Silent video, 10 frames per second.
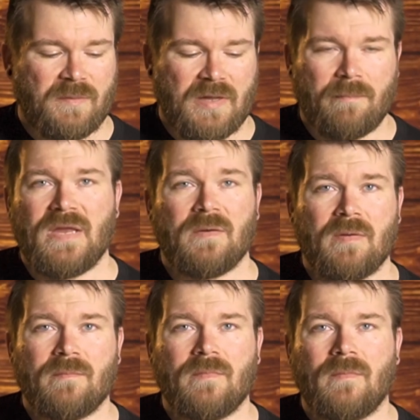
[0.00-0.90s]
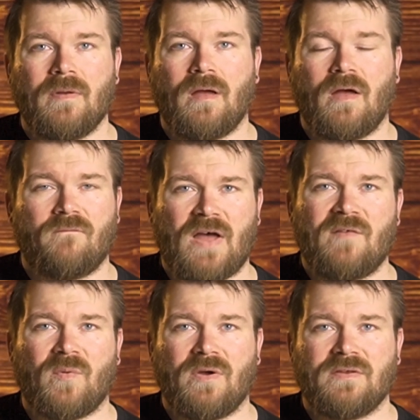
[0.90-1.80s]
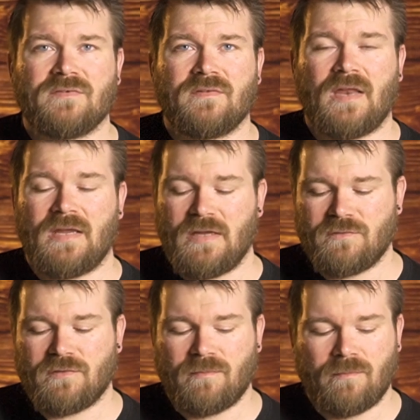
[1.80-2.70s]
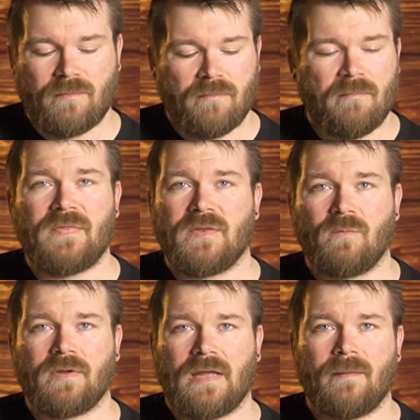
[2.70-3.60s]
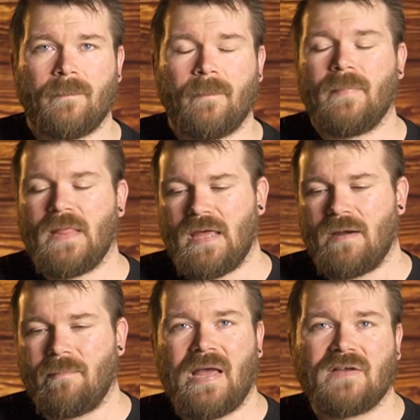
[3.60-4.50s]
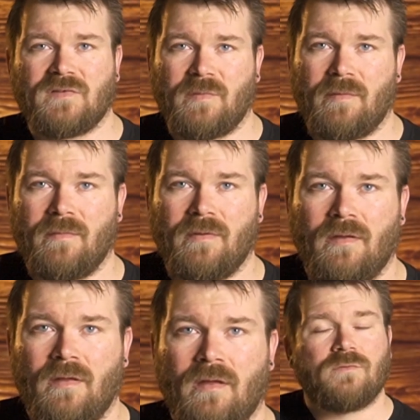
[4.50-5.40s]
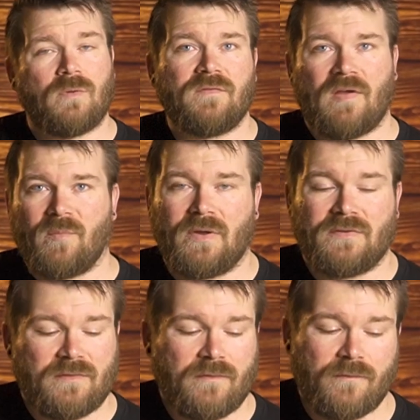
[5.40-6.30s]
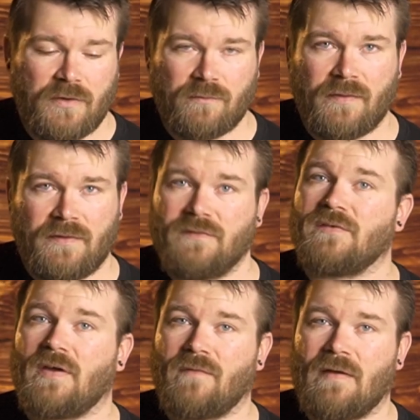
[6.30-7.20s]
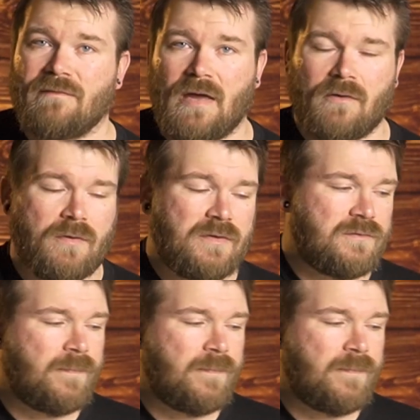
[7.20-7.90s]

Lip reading: be a minimum of 5 points that each method will get, and a maximum 25 points for each one of these, because I have 5 categories.